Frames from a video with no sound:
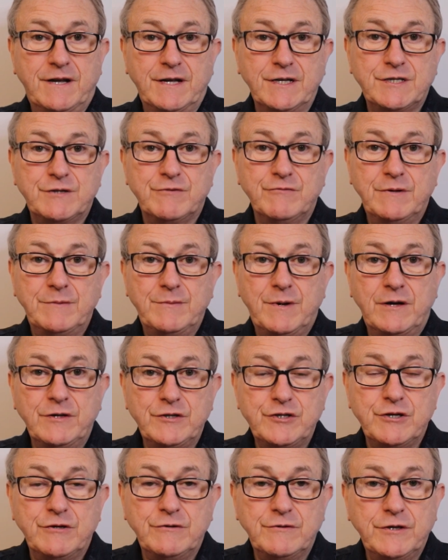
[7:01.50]
like to
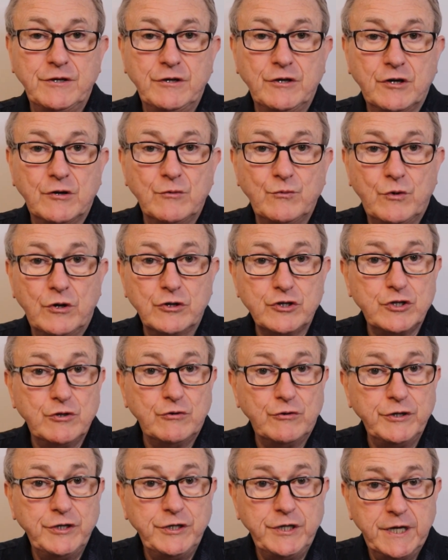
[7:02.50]
remind you that you can watch
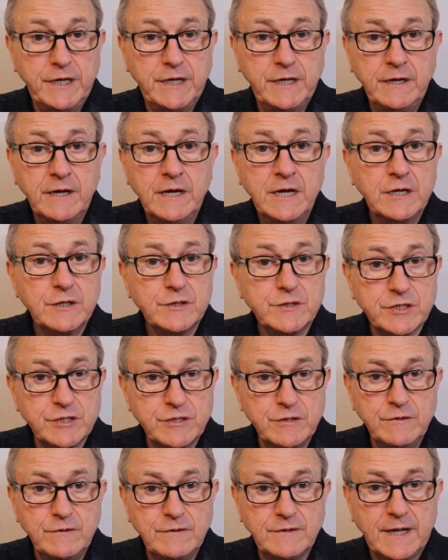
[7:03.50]
your year
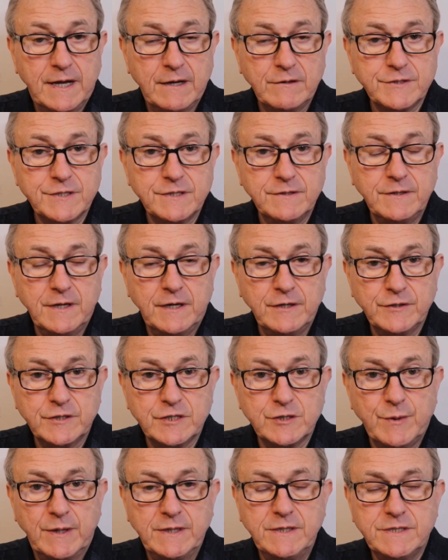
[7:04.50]

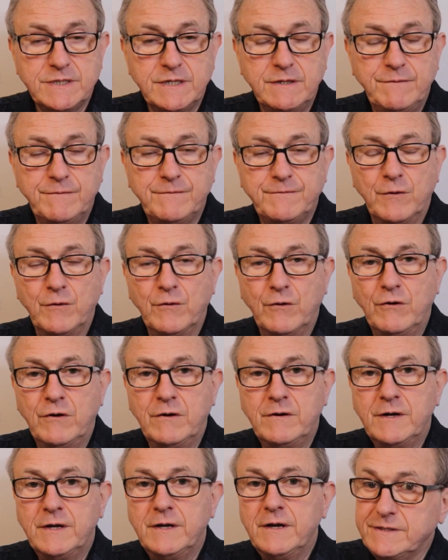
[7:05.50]

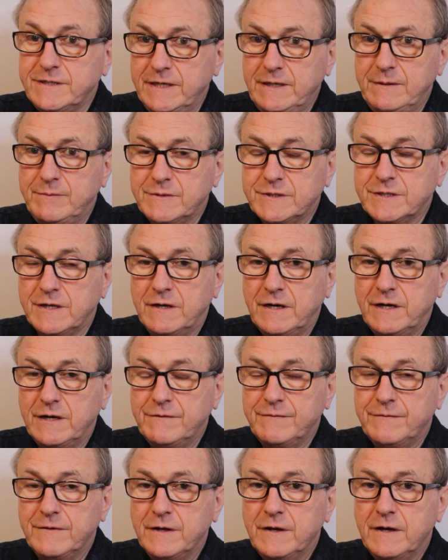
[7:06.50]
2024 deep
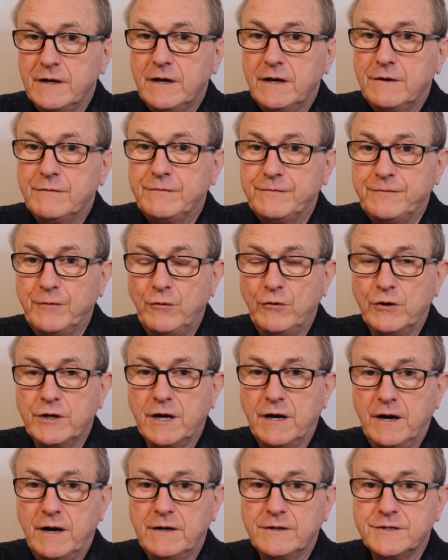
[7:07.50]
dive
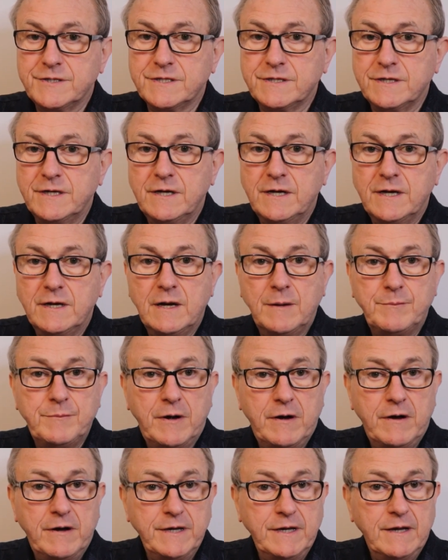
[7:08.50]
forecast
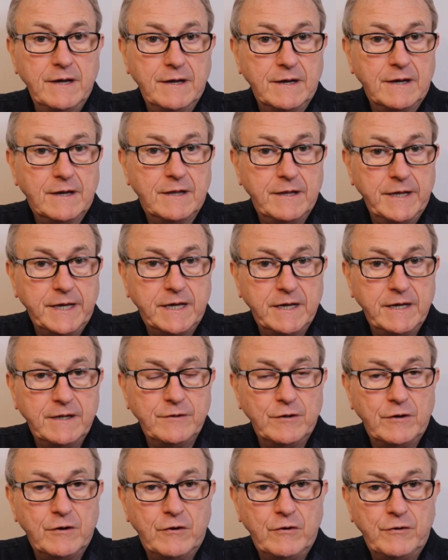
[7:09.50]
by
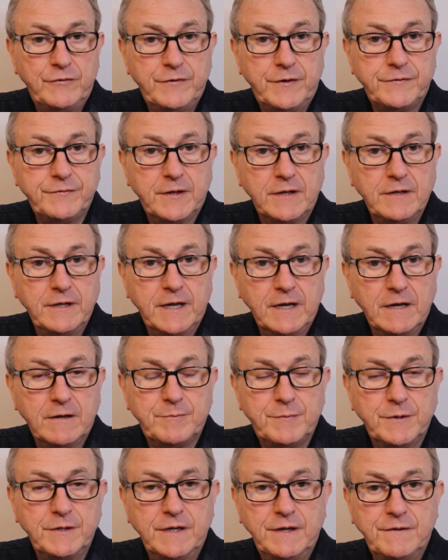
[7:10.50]
clicking on the
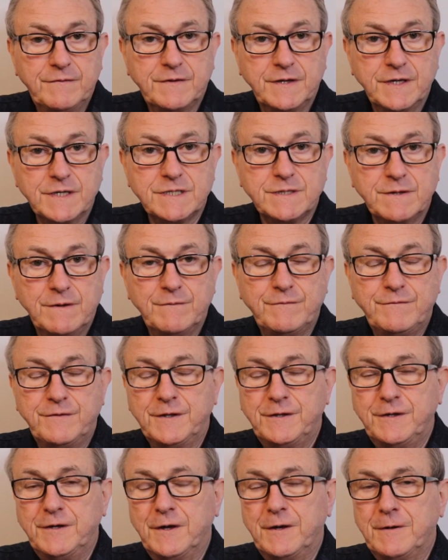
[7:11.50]
link beneath this
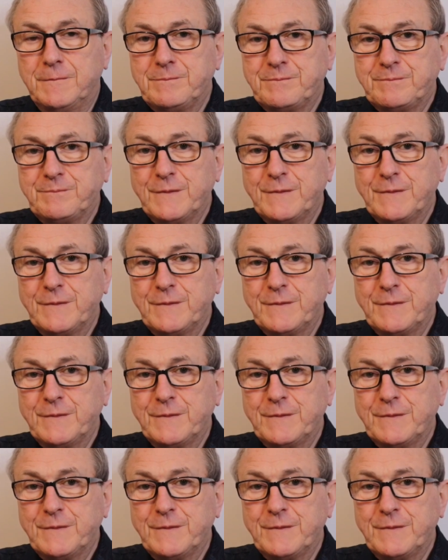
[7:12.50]
video.